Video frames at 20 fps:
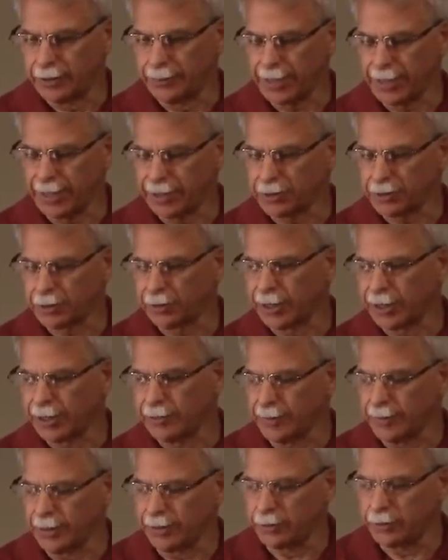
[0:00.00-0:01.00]
pastor I
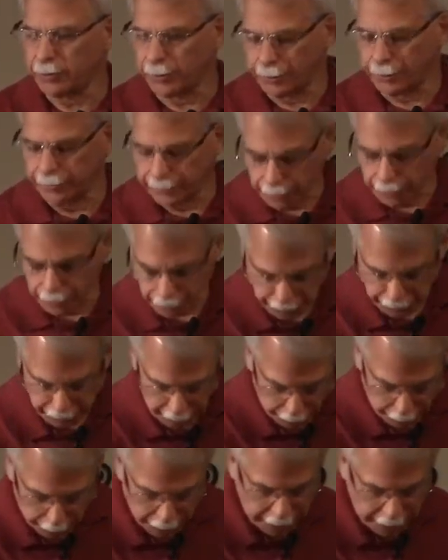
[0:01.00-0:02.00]
had met whose
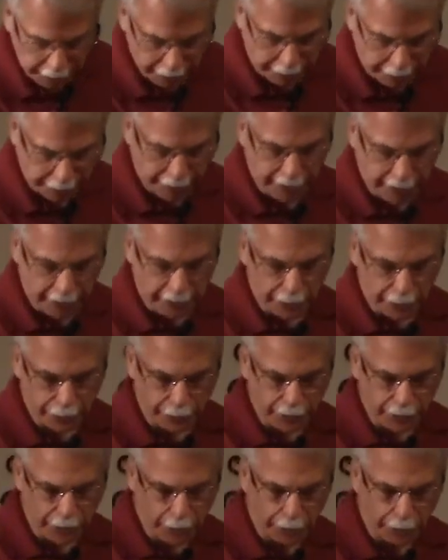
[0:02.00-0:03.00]
son was killed, and he
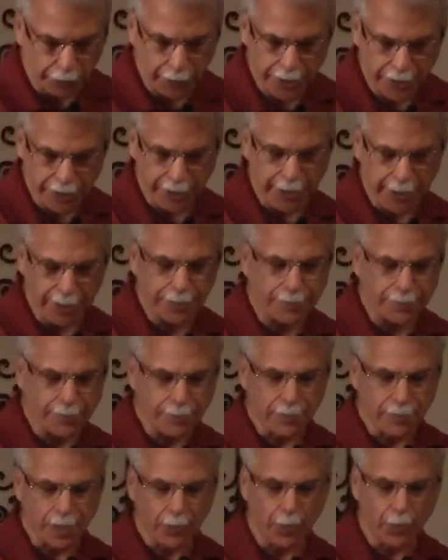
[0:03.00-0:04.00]
told me that
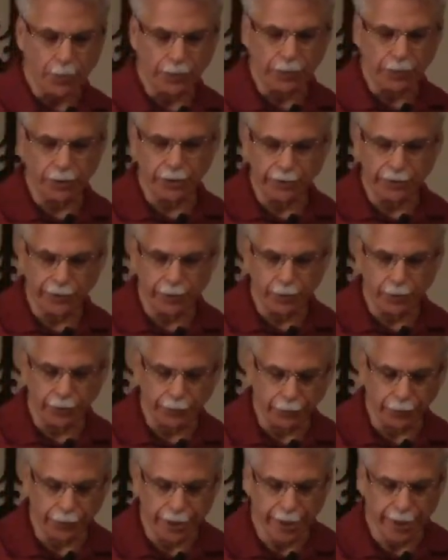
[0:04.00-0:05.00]
what was so
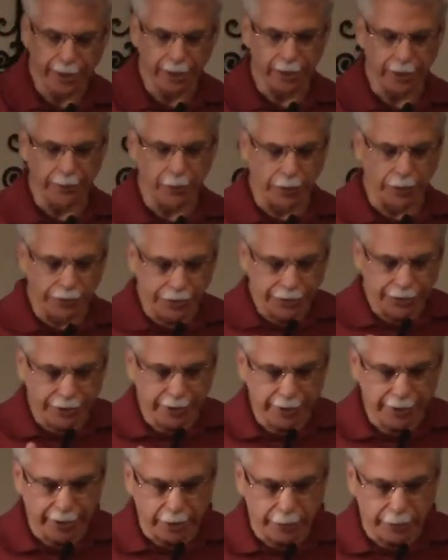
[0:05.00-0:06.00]
difficult for him on
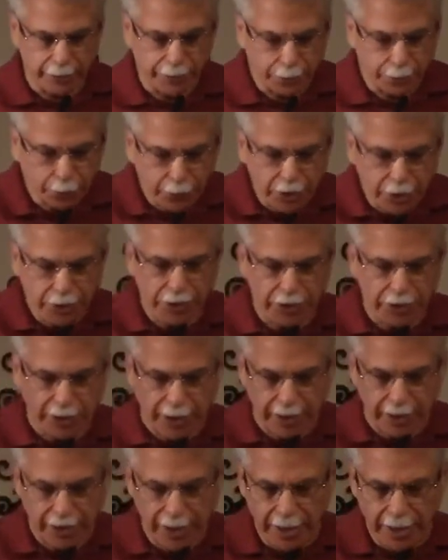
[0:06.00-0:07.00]
Sunday was
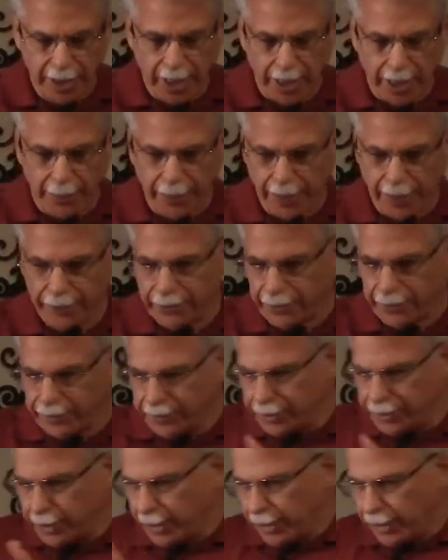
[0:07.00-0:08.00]
preaching about
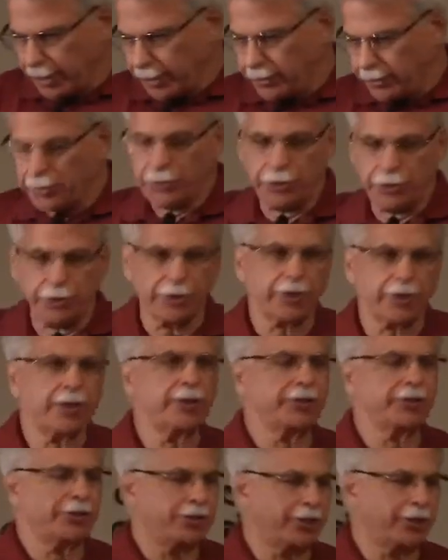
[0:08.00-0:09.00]
this God who took
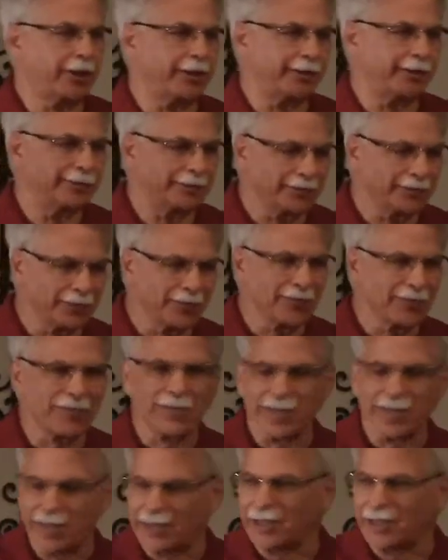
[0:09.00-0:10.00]
his son.
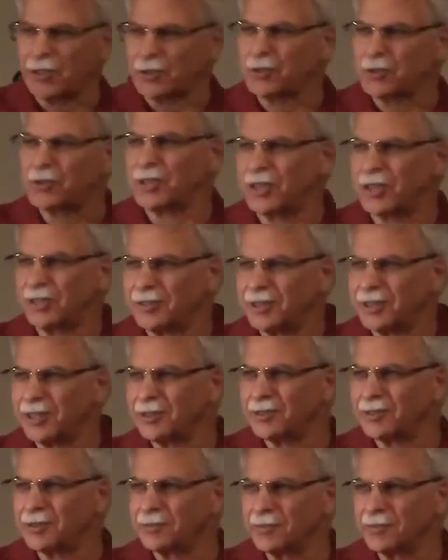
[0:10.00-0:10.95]
And I understand that.